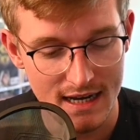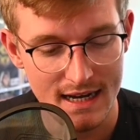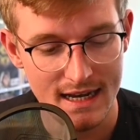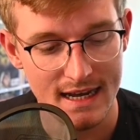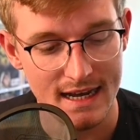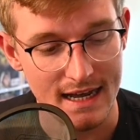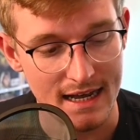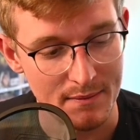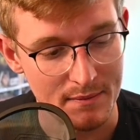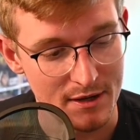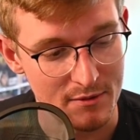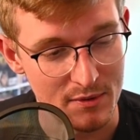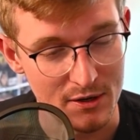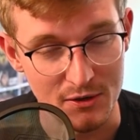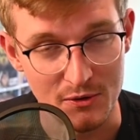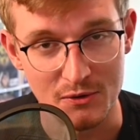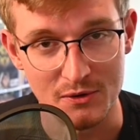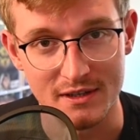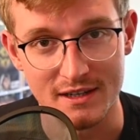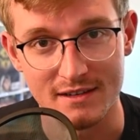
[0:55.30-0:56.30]
It'd be
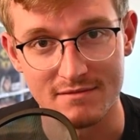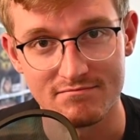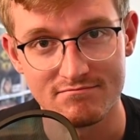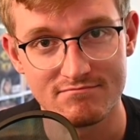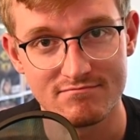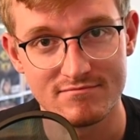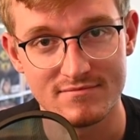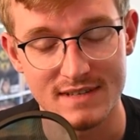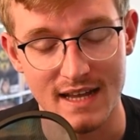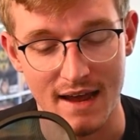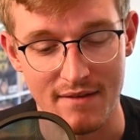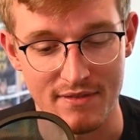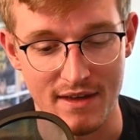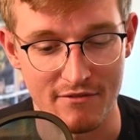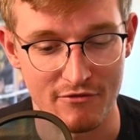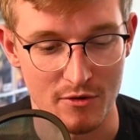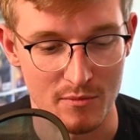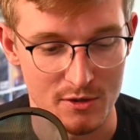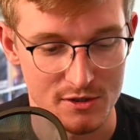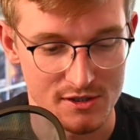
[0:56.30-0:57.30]
cool to have that
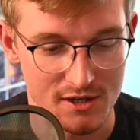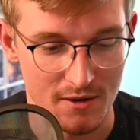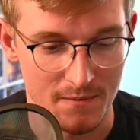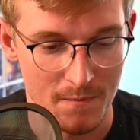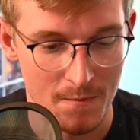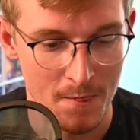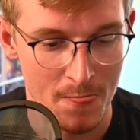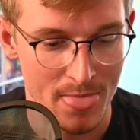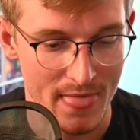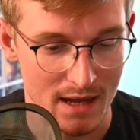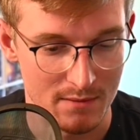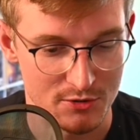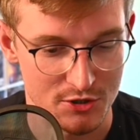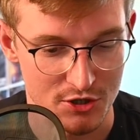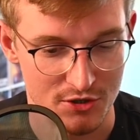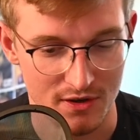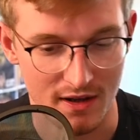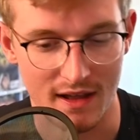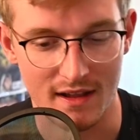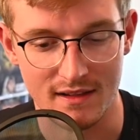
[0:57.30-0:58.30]
from her, so I'm
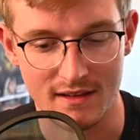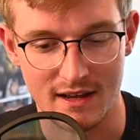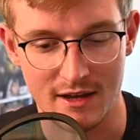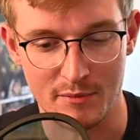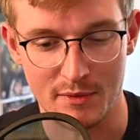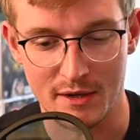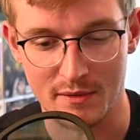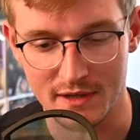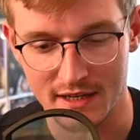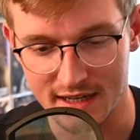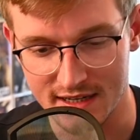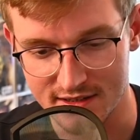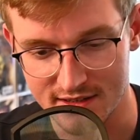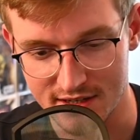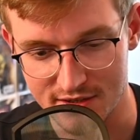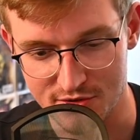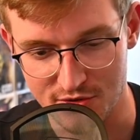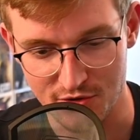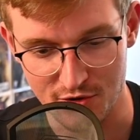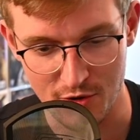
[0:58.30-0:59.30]
sure I'll be able to get in
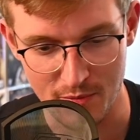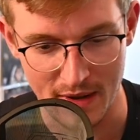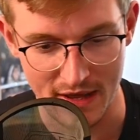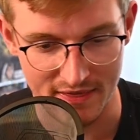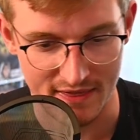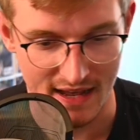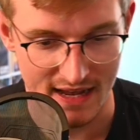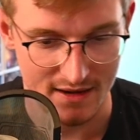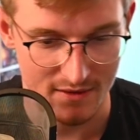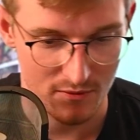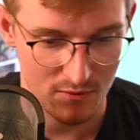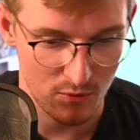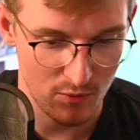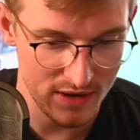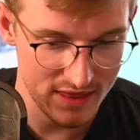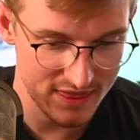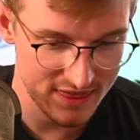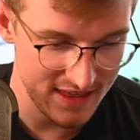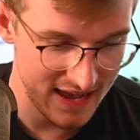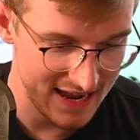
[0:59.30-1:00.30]
touch with her about that.
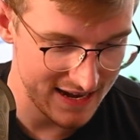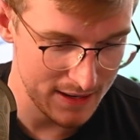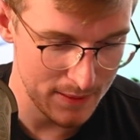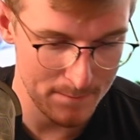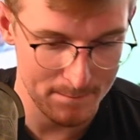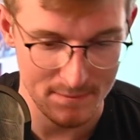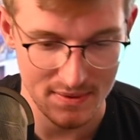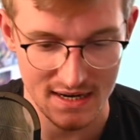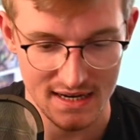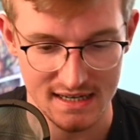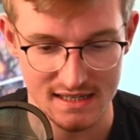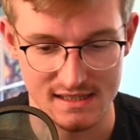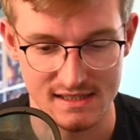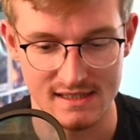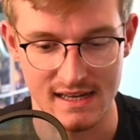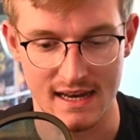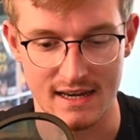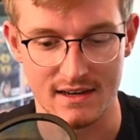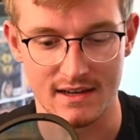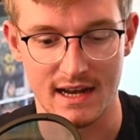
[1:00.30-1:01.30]
With that being
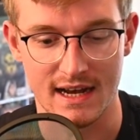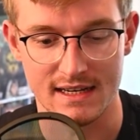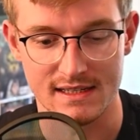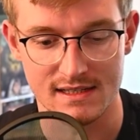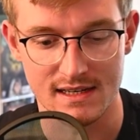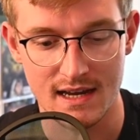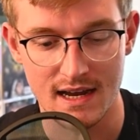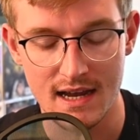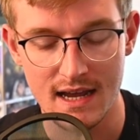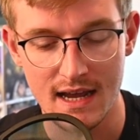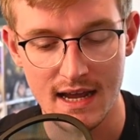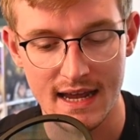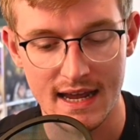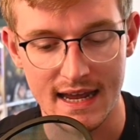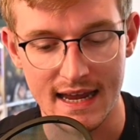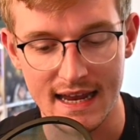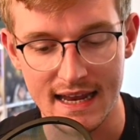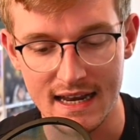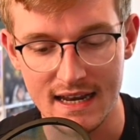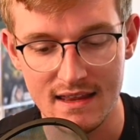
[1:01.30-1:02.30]
said, you guys,
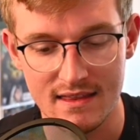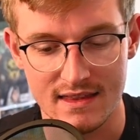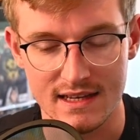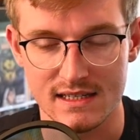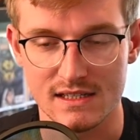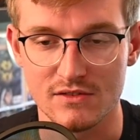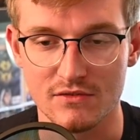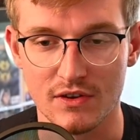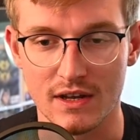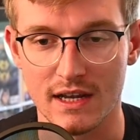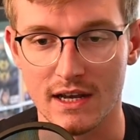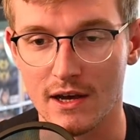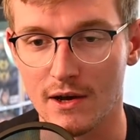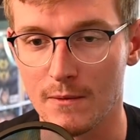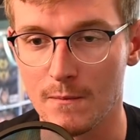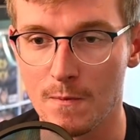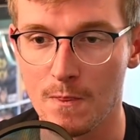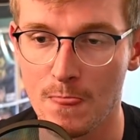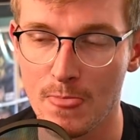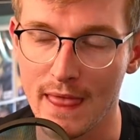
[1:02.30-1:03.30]
in this video,
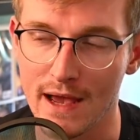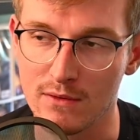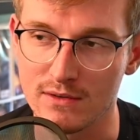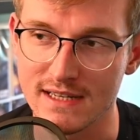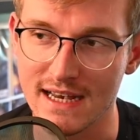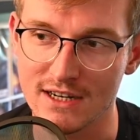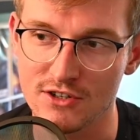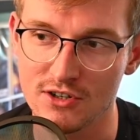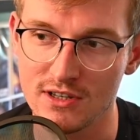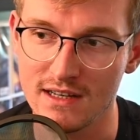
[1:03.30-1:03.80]
I was actually